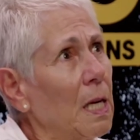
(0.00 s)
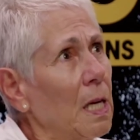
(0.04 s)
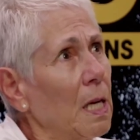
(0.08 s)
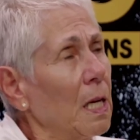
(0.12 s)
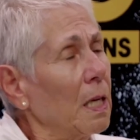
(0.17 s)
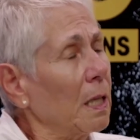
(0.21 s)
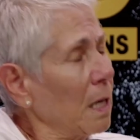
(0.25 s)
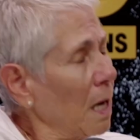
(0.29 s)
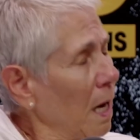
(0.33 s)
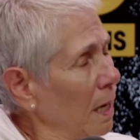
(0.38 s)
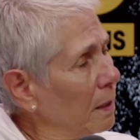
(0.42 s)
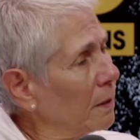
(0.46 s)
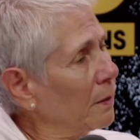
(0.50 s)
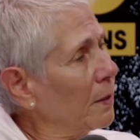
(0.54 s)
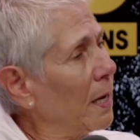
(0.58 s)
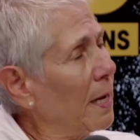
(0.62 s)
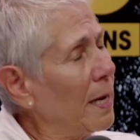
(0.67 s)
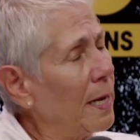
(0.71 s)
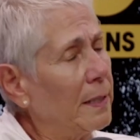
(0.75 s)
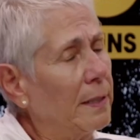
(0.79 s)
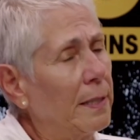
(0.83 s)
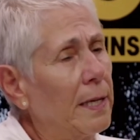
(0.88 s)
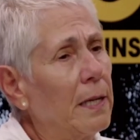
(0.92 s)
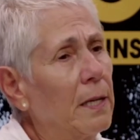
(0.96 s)
Kyle and I
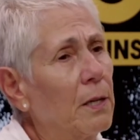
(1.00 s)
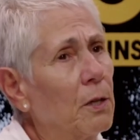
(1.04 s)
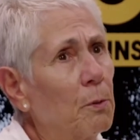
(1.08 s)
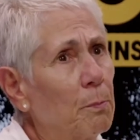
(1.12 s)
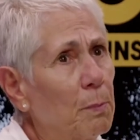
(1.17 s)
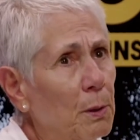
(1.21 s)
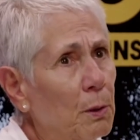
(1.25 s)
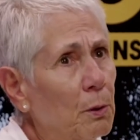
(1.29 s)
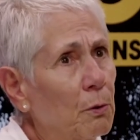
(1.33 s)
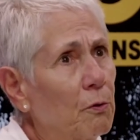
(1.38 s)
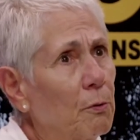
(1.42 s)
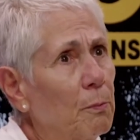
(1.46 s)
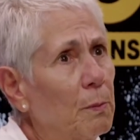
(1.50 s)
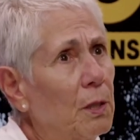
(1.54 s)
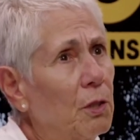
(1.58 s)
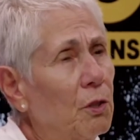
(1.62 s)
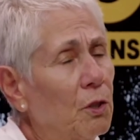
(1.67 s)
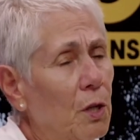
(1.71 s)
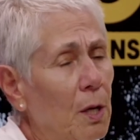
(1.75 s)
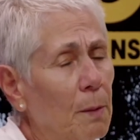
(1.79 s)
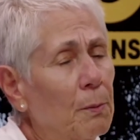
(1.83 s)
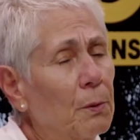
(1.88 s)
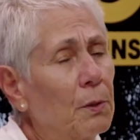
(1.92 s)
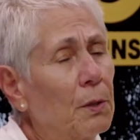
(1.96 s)
had taken a pilgrimage a
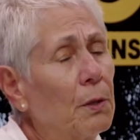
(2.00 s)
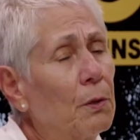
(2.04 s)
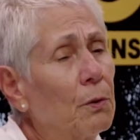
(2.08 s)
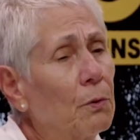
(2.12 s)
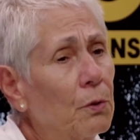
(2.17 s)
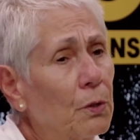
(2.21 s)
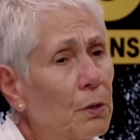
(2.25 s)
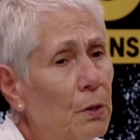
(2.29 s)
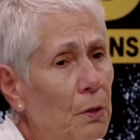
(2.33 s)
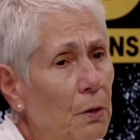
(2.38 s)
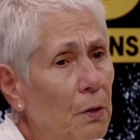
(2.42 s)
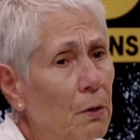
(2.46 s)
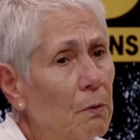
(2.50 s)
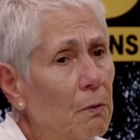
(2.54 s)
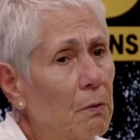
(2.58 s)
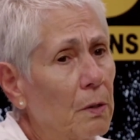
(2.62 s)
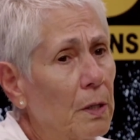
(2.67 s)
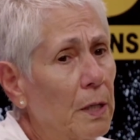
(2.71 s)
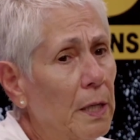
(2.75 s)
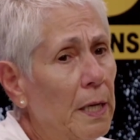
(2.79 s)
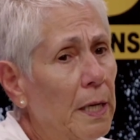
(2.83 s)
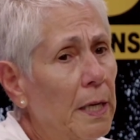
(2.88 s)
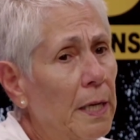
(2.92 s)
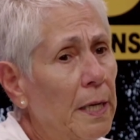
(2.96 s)
couple years ago,
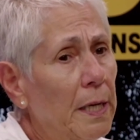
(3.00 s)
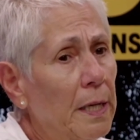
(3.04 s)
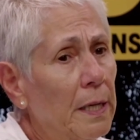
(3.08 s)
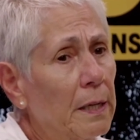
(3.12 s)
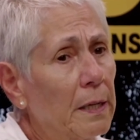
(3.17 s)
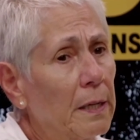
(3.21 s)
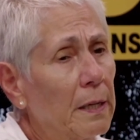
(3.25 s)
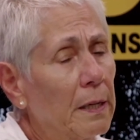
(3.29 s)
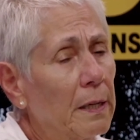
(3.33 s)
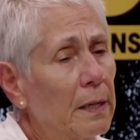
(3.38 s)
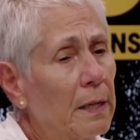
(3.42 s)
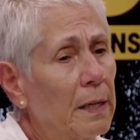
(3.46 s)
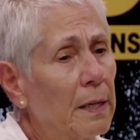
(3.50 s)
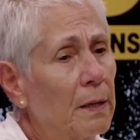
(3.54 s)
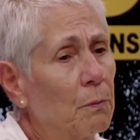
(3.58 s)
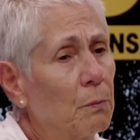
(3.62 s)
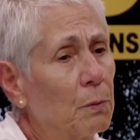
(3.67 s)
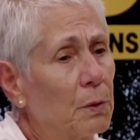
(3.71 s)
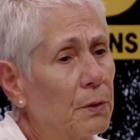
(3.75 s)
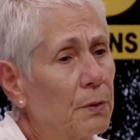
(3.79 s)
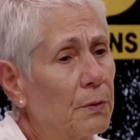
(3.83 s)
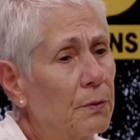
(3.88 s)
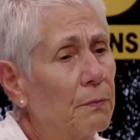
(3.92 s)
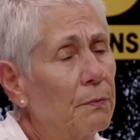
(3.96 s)
and it
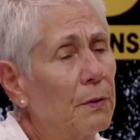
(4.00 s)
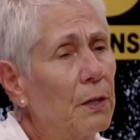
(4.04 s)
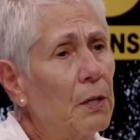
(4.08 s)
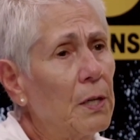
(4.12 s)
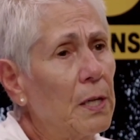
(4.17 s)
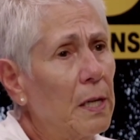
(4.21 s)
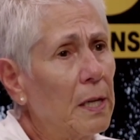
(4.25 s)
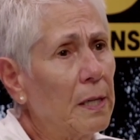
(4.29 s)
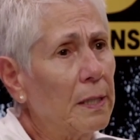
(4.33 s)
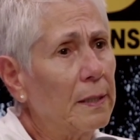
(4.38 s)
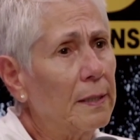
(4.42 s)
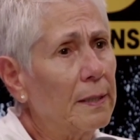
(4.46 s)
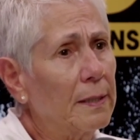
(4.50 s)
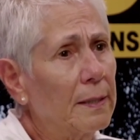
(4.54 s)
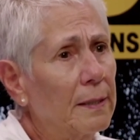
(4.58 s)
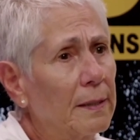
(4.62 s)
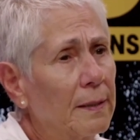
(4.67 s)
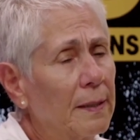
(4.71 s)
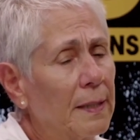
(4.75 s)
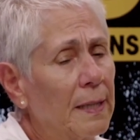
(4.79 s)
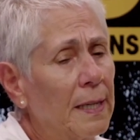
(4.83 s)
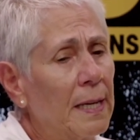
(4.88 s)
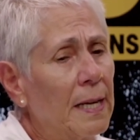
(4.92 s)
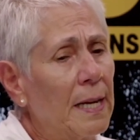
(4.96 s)
was very nice.
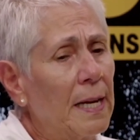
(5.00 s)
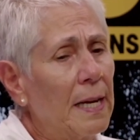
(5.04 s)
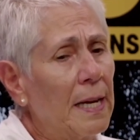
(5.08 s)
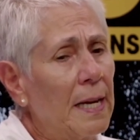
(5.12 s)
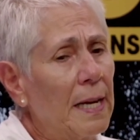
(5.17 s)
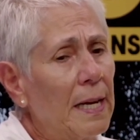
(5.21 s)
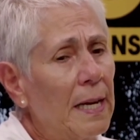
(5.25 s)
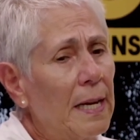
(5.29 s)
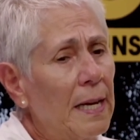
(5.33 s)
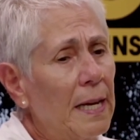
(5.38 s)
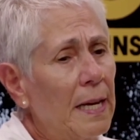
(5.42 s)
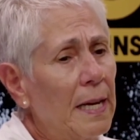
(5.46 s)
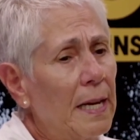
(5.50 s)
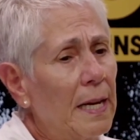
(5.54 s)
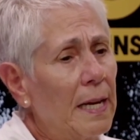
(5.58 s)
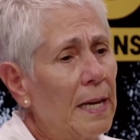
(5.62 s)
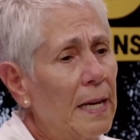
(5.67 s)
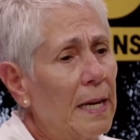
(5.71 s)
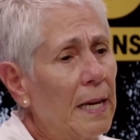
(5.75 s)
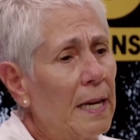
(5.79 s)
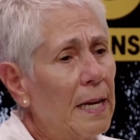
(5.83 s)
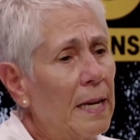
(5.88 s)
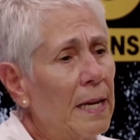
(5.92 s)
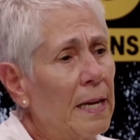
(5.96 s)

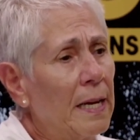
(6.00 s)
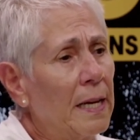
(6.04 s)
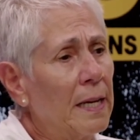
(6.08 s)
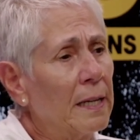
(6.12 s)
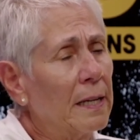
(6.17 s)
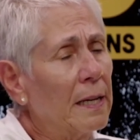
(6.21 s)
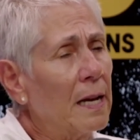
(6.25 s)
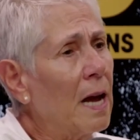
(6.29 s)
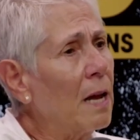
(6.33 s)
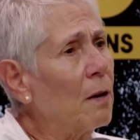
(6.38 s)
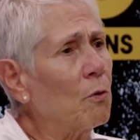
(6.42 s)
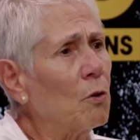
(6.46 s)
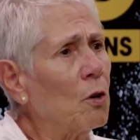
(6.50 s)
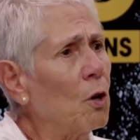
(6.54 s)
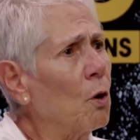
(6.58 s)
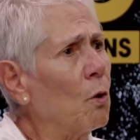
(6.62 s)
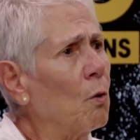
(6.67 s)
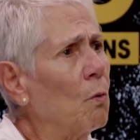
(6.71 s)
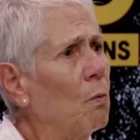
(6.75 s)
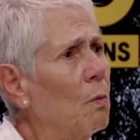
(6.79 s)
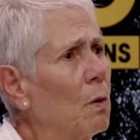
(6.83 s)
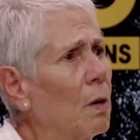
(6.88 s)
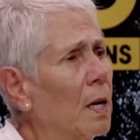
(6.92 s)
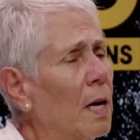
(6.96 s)
And I don't
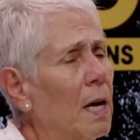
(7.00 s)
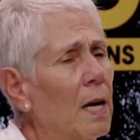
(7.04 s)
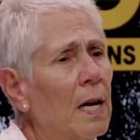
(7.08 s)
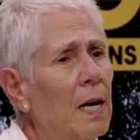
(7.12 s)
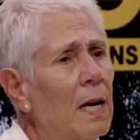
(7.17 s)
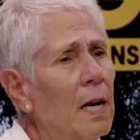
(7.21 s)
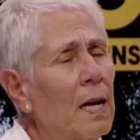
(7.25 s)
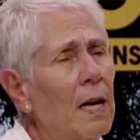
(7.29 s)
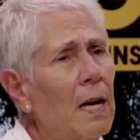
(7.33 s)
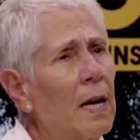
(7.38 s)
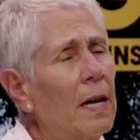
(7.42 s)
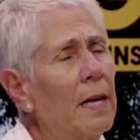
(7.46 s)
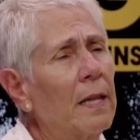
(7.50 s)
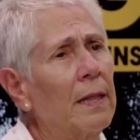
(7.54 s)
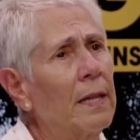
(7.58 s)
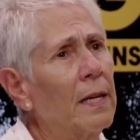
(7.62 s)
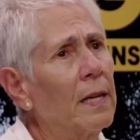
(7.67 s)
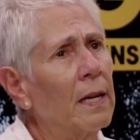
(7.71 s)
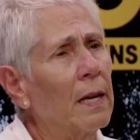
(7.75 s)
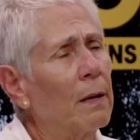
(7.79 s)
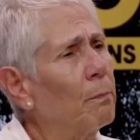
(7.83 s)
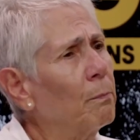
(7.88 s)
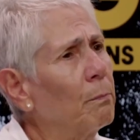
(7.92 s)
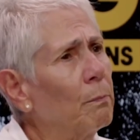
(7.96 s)
know, I, I think
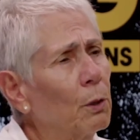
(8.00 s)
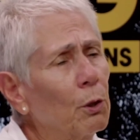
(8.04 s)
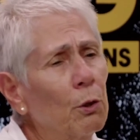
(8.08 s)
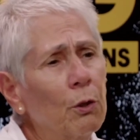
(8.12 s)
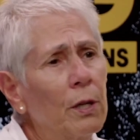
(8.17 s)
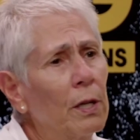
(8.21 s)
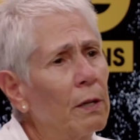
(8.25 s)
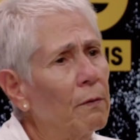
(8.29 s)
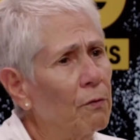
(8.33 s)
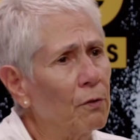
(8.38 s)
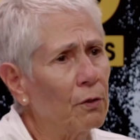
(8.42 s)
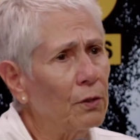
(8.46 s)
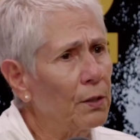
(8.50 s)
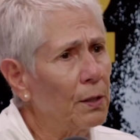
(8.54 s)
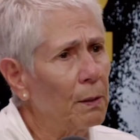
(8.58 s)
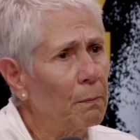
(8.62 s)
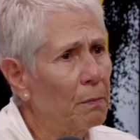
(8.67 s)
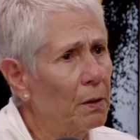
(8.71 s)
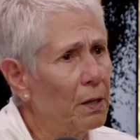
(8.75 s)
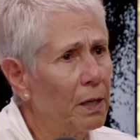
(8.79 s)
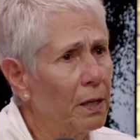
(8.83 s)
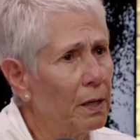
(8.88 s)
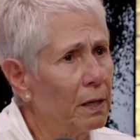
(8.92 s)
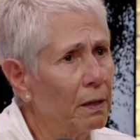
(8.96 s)
I'm looking for
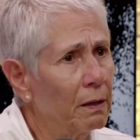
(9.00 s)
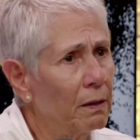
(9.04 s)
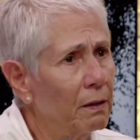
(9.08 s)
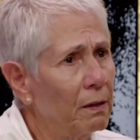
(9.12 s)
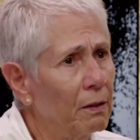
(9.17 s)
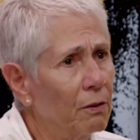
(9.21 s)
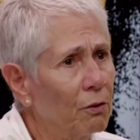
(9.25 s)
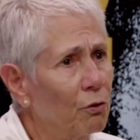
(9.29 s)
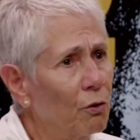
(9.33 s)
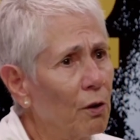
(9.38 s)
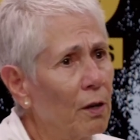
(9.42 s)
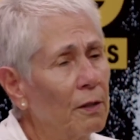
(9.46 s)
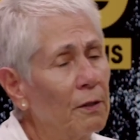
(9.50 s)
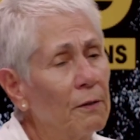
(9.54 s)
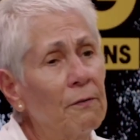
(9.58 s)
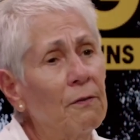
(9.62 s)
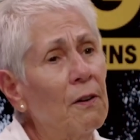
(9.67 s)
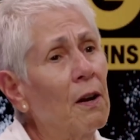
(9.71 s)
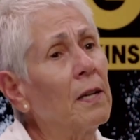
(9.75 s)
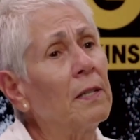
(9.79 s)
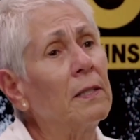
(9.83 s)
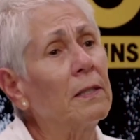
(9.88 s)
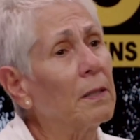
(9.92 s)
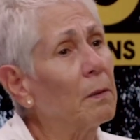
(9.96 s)
something, mm -hmm. trying to
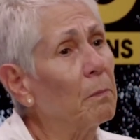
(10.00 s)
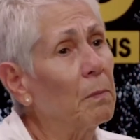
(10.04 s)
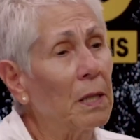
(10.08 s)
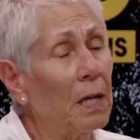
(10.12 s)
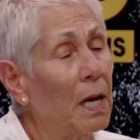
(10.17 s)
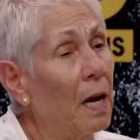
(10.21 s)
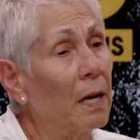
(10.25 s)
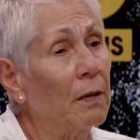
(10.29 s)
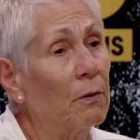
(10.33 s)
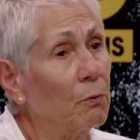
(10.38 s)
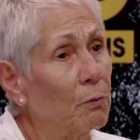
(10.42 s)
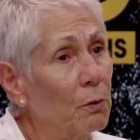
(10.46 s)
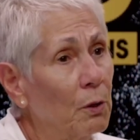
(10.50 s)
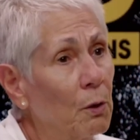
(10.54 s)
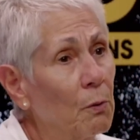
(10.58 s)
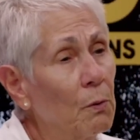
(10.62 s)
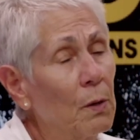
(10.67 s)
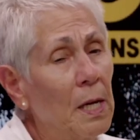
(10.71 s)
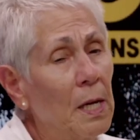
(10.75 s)
find something, I don't know.